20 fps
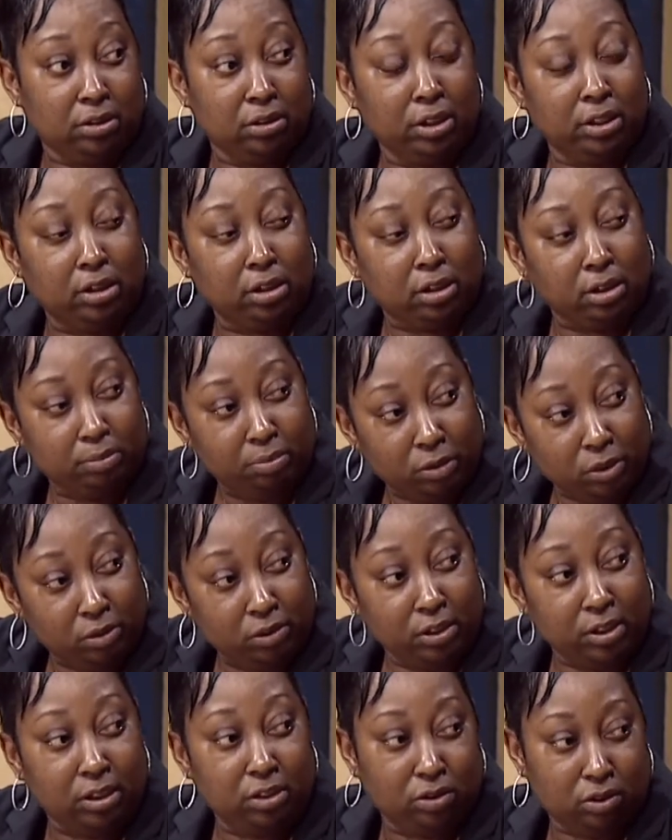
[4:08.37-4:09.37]
the
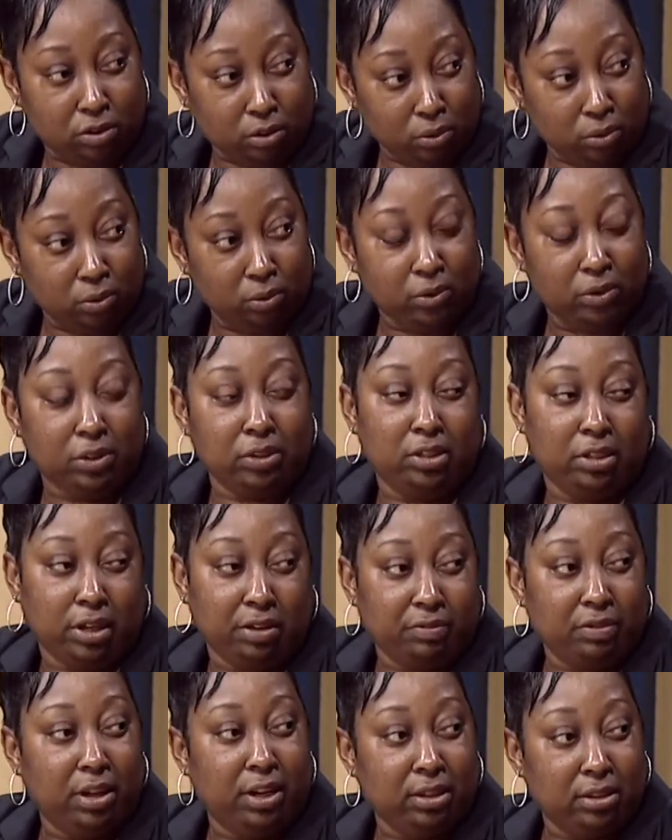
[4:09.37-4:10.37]
community, schools, and
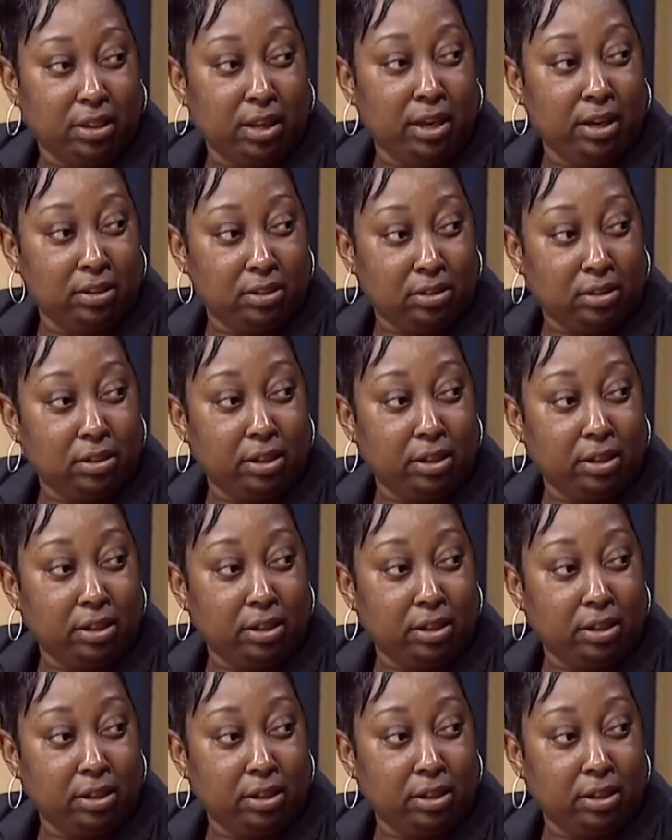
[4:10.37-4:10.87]
stuff like that.